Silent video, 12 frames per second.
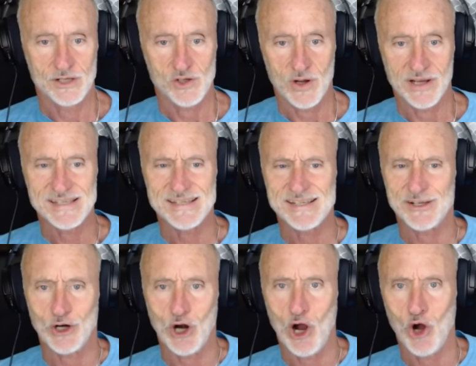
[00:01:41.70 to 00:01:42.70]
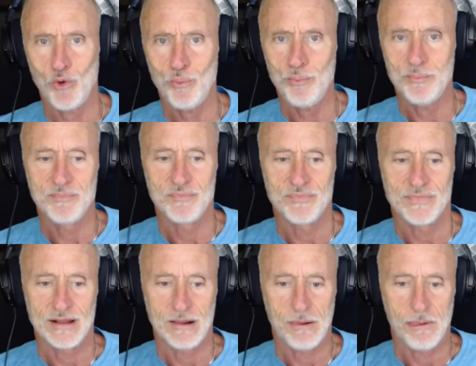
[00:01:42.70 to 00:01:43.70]
guess it's in her
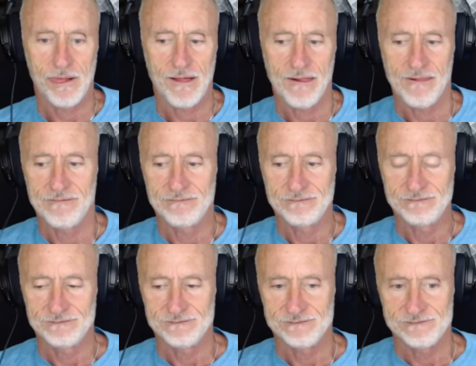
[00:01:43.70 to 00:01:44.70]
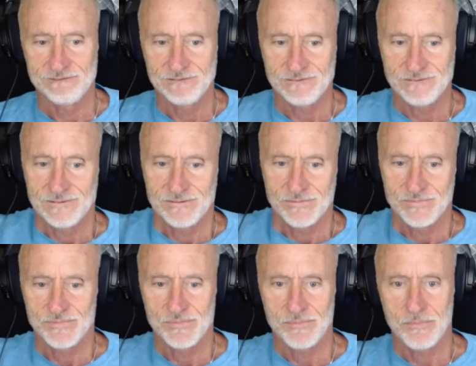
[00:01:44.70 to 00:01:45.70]

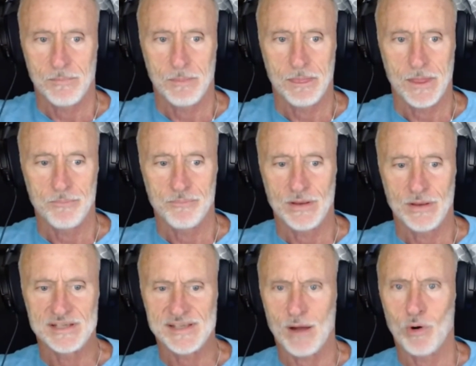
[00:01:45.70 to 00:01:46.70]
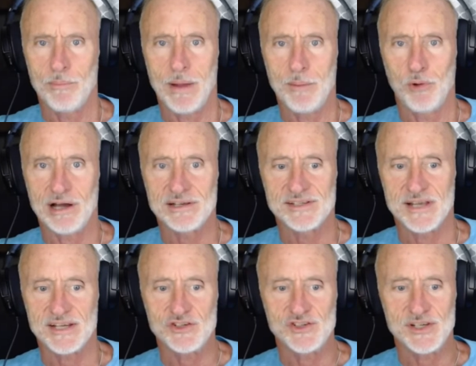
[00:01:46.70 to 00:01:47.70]
home. Is that where Maple House
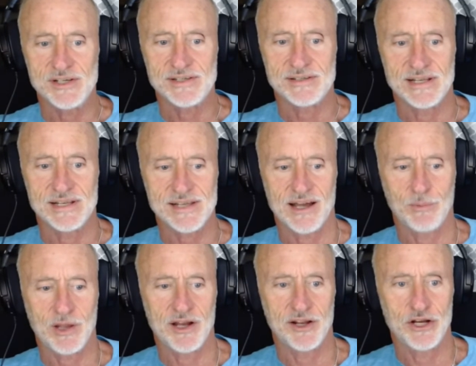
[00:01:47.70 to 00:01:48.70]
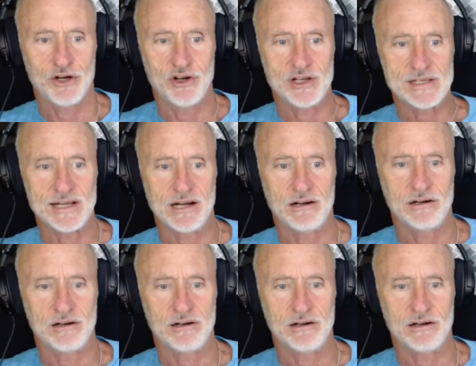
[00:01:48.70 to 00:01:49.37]
Sessions is? I'm kind of curious now.